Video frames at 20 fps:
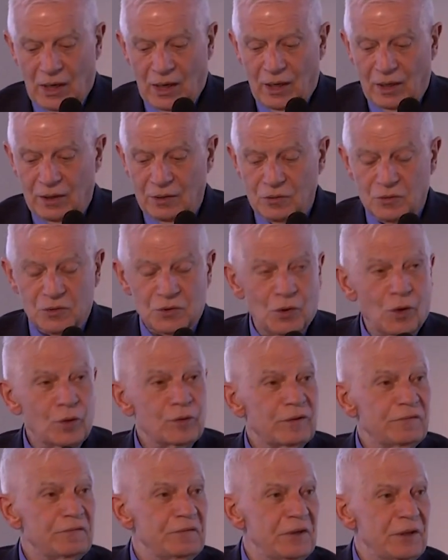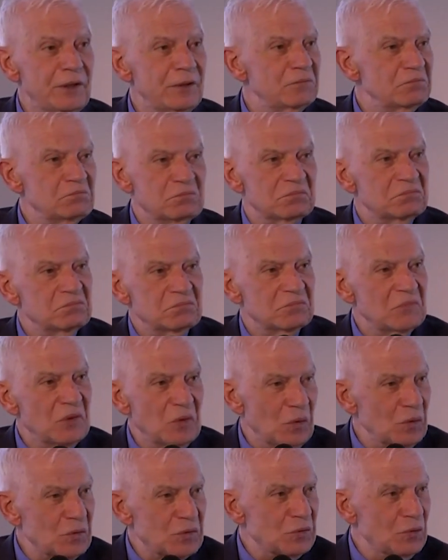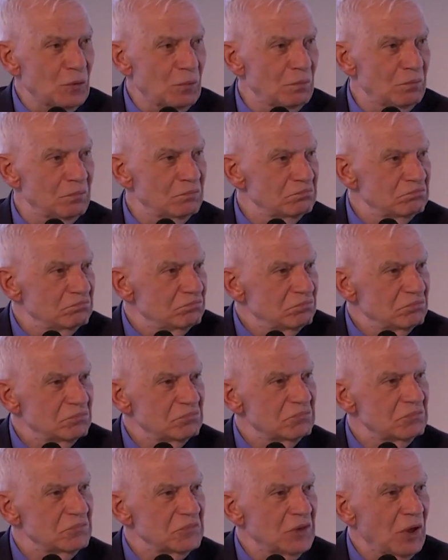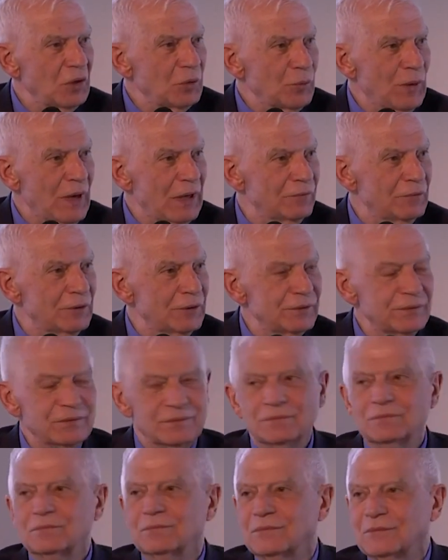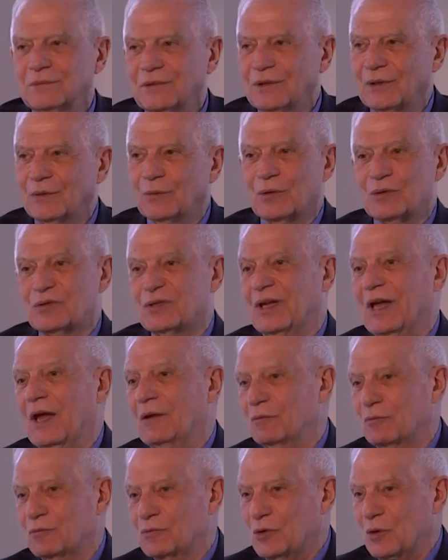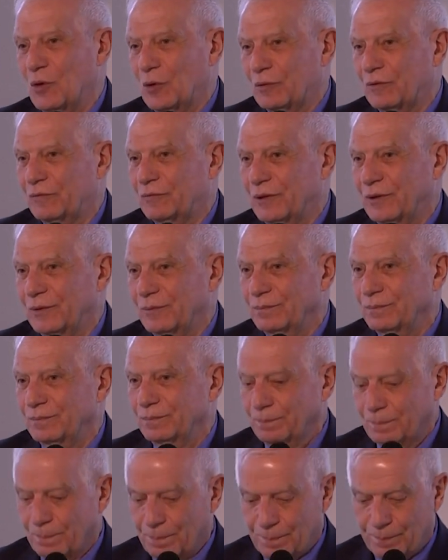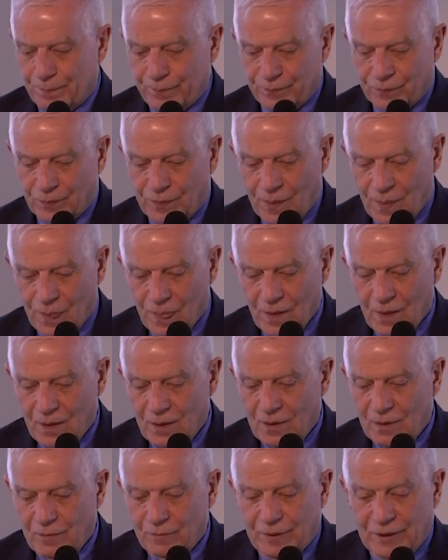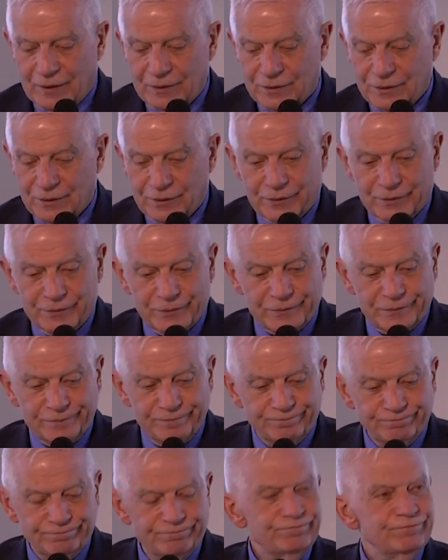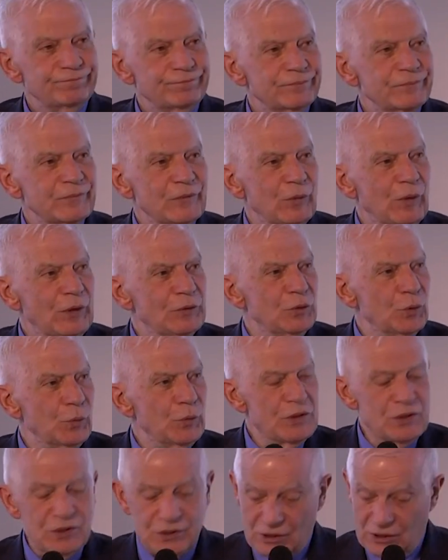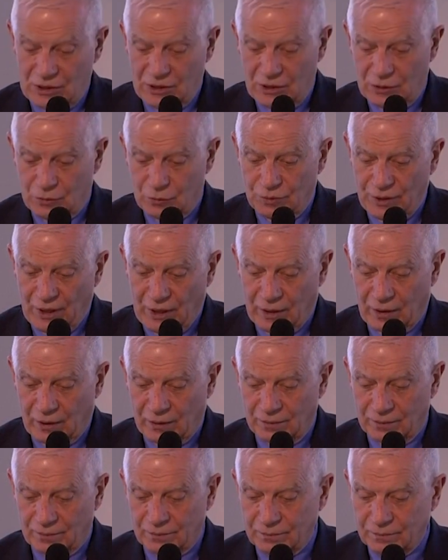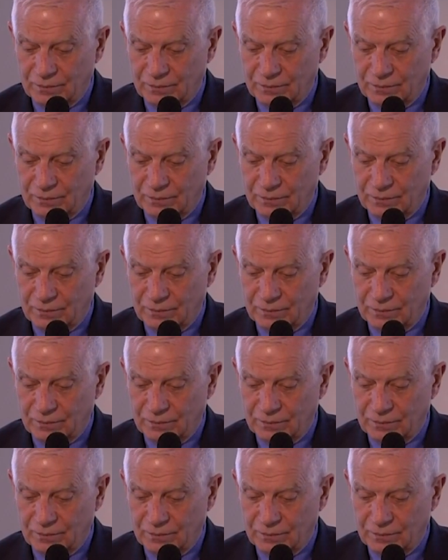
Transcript: and geography also not relevant. It was the end of geography. But uh, what do we see today?